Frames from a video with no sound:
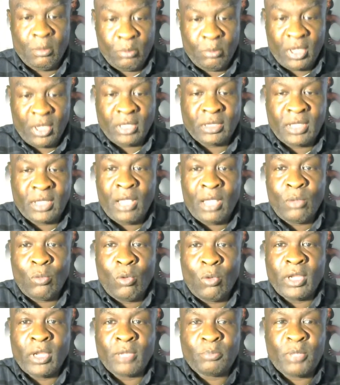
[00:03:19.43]
but they
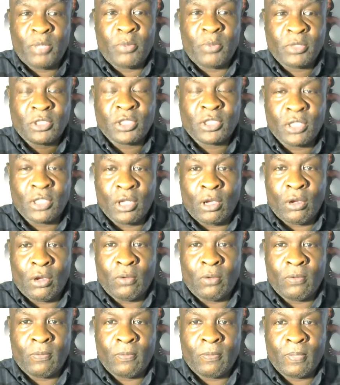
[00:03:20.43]
wanted people to
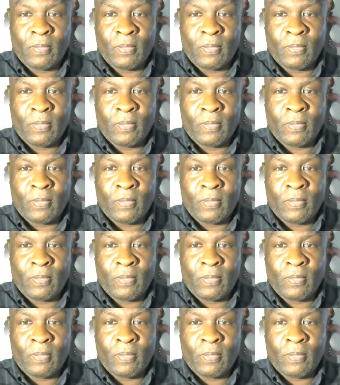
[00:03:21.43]
know